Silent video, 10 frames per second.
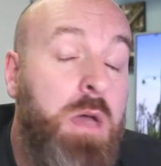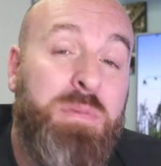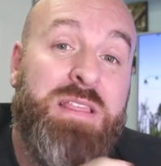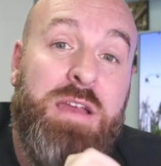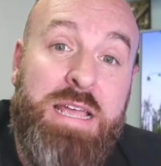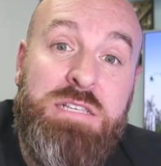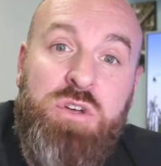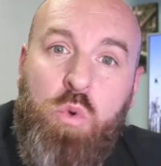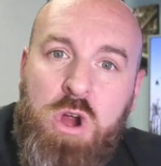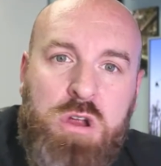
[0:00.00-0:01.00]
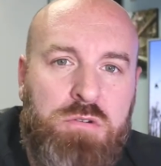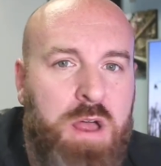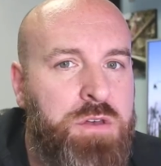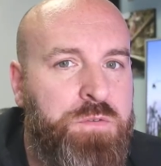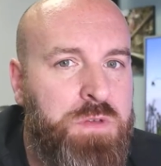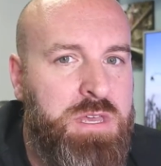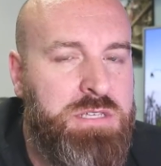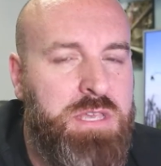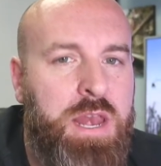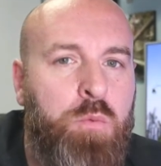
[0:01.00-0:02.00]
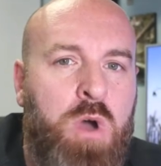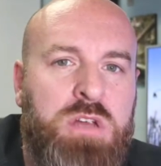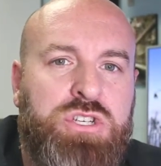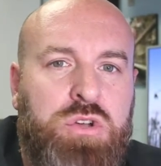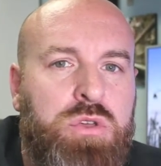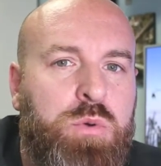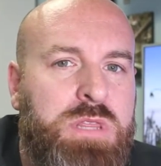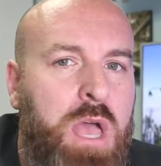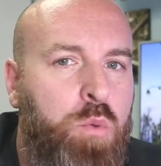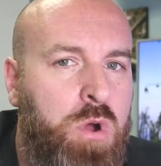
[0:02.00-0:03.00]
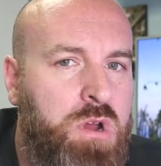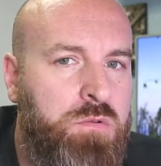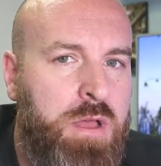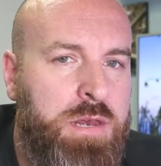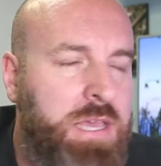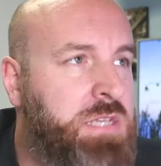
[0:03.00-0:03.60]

But there is a workaround for this, and I want to show you what that workaround